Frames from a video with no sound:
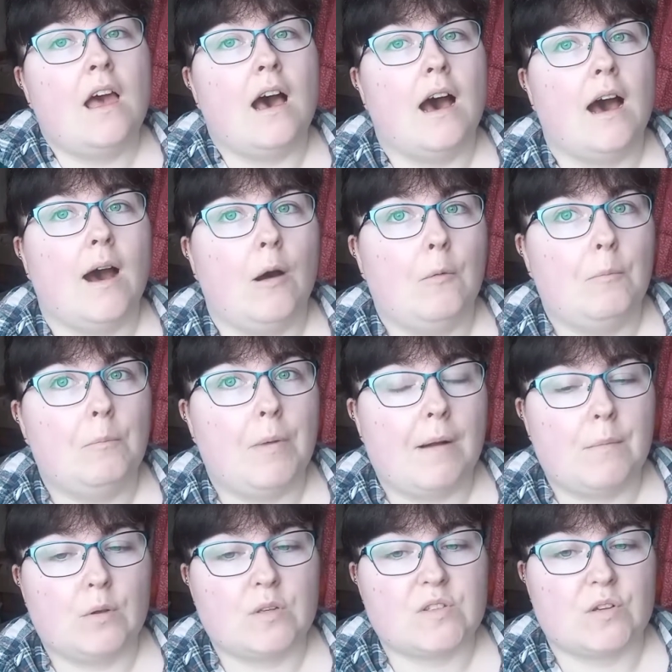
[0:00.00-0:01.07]
But
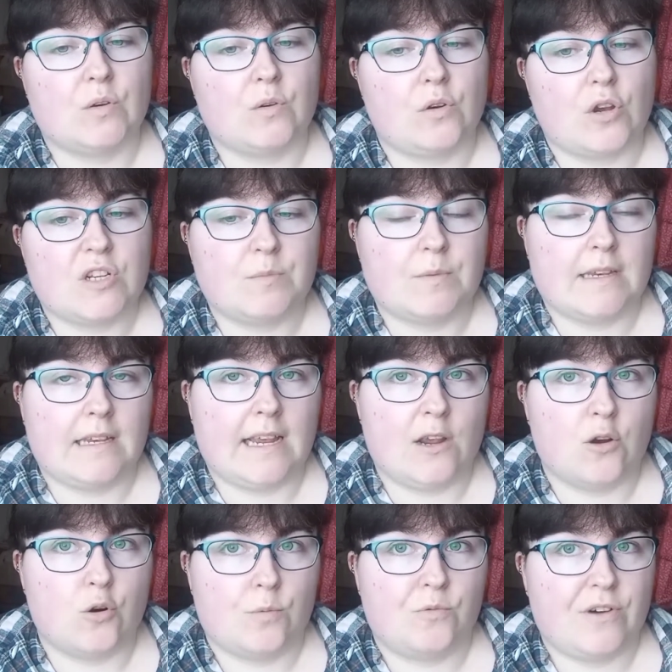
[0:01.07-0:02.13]
I'm also going to be
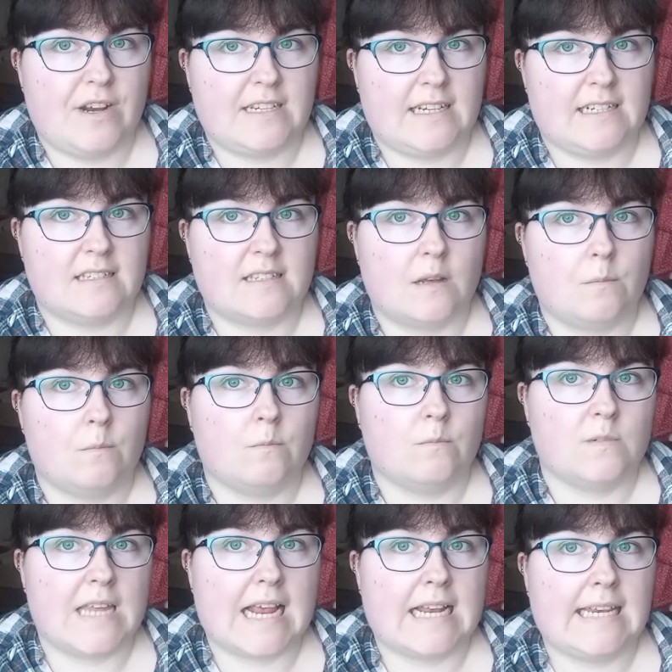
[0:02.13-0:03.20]
incorporating some
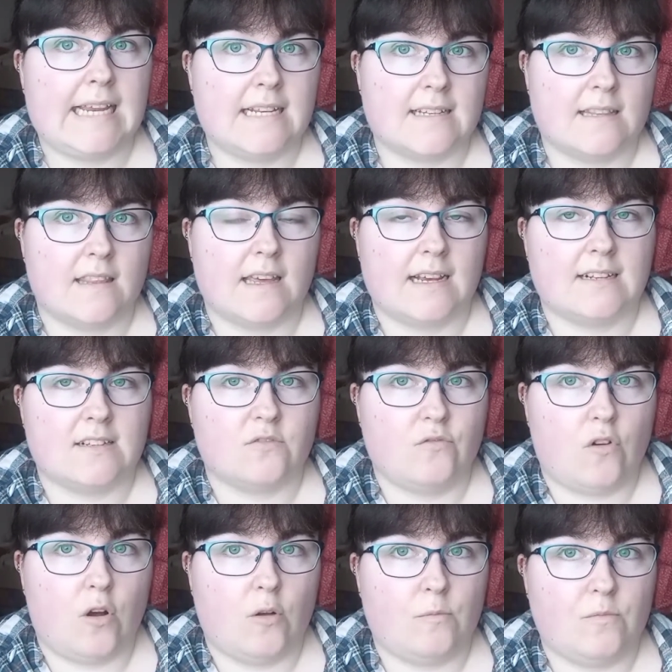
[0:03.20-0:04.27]
techniques and things
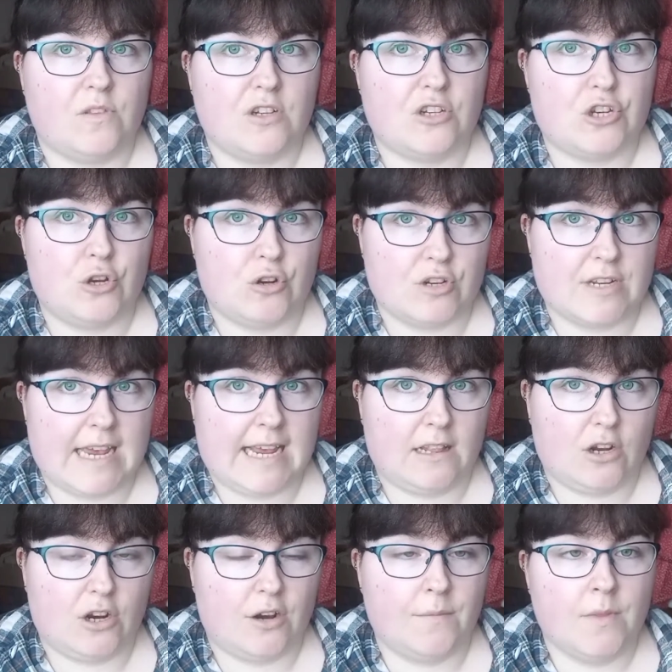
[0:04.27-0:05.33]
from the Tudor
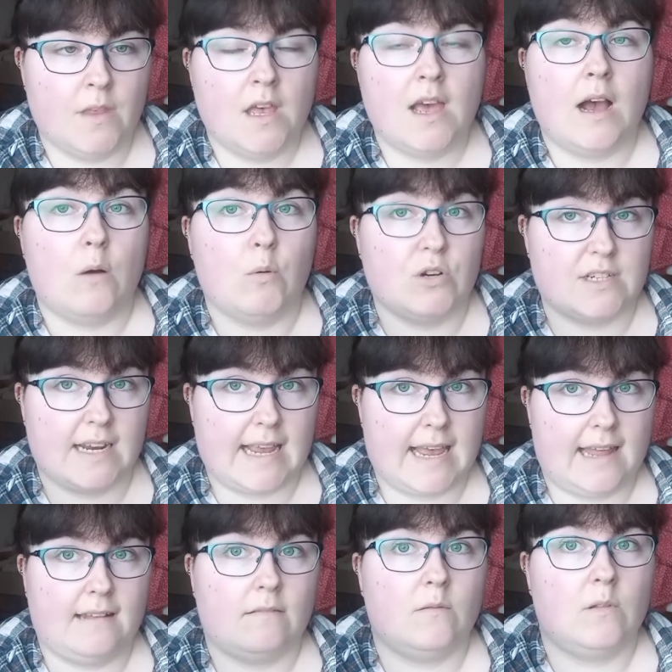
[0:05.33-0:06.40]
Tailor, which
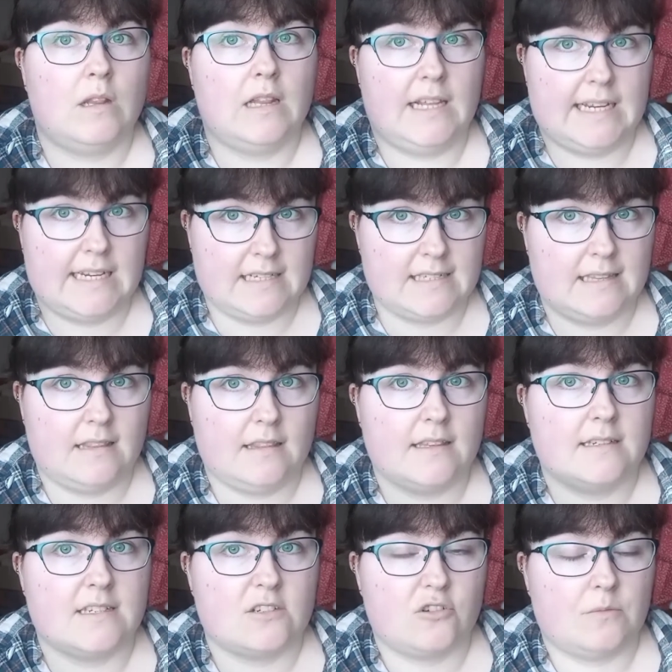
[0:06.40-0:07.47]
again, links in
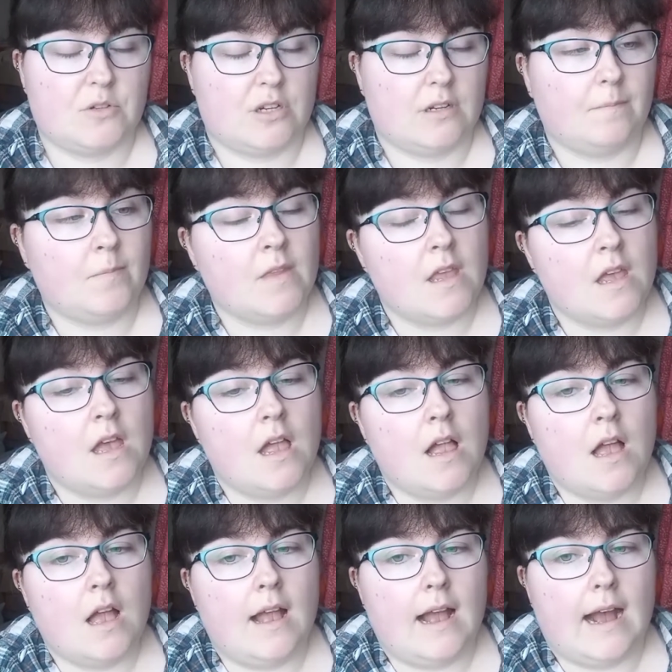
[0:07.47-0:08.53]
the description.
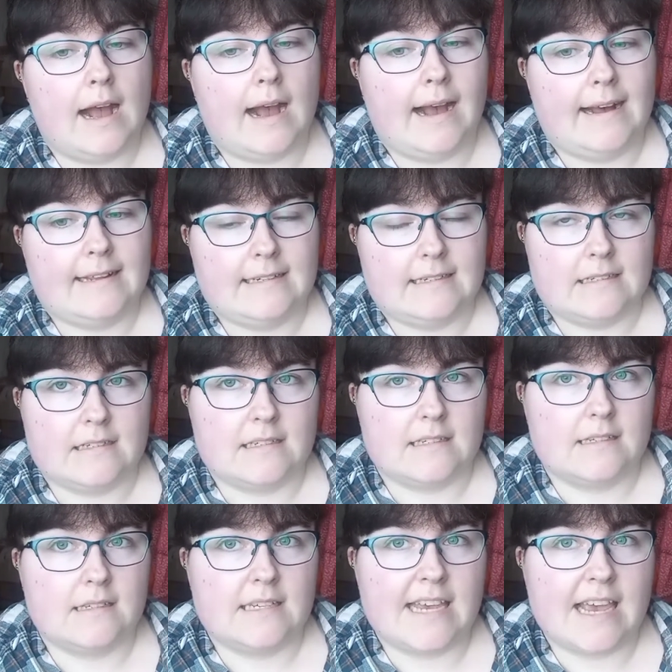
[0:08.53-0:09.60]
And
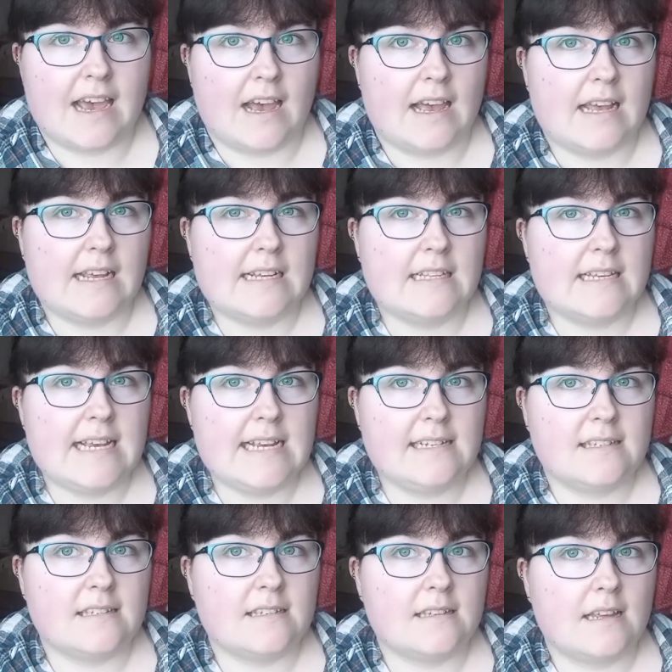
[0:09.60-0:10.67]
yeah,
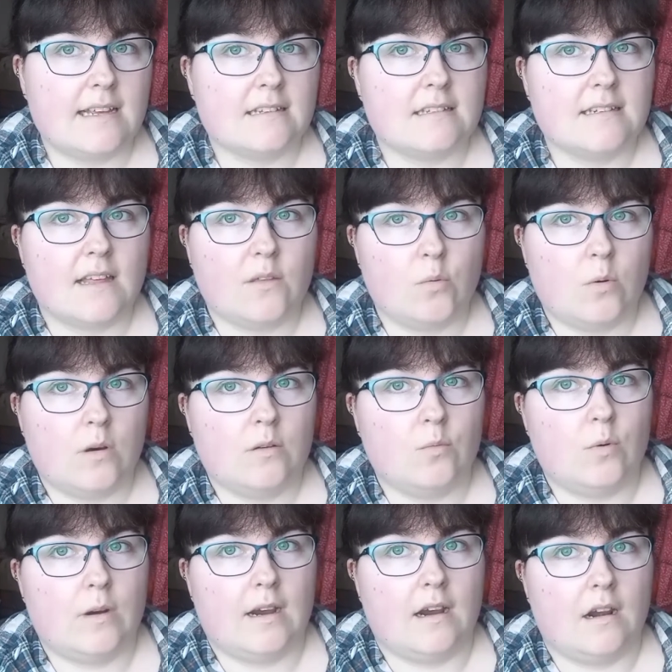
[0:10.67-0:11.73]
it's another one
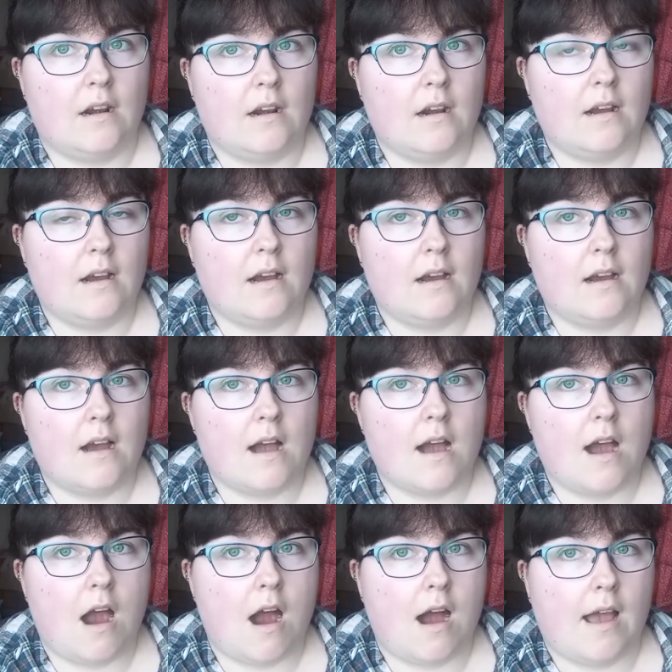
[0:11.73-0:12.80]
where
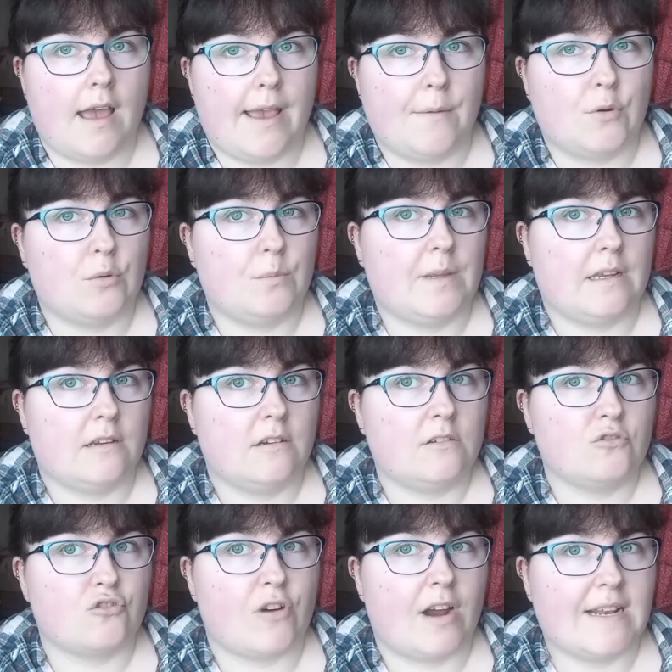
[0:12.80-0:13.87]
I am going to be
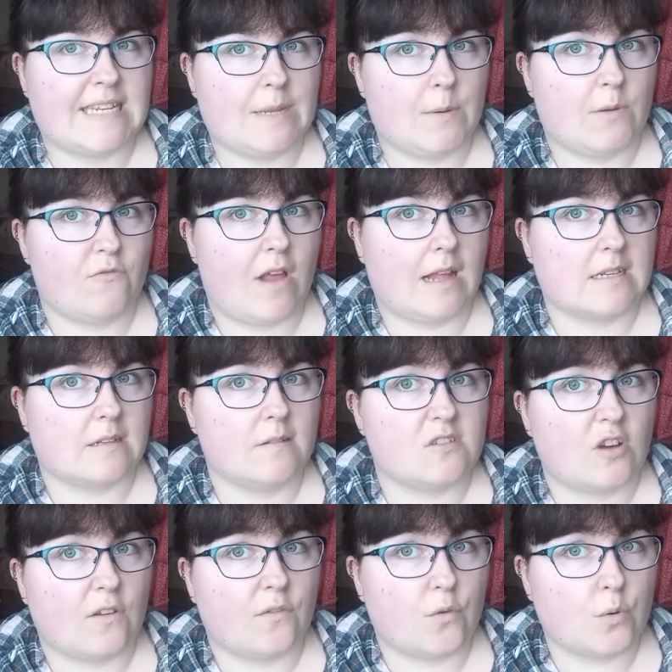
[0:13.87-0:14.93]
trying to keep it relatively
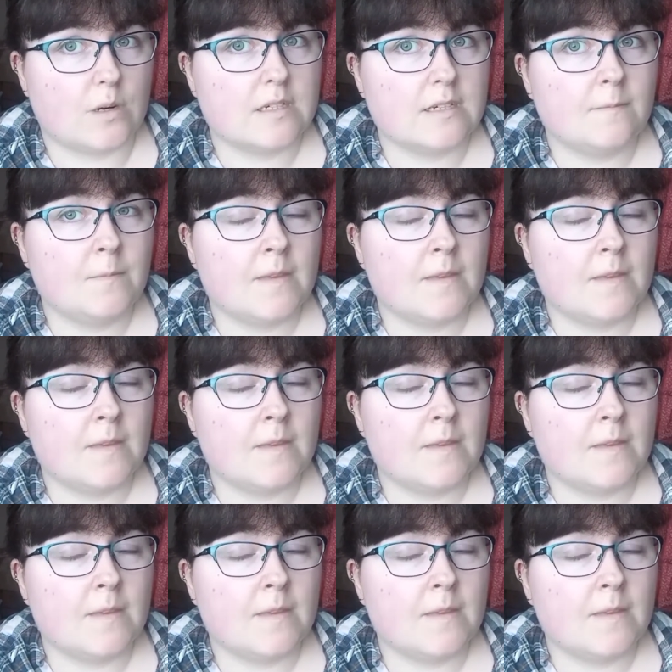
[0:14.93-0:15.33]
straightforward,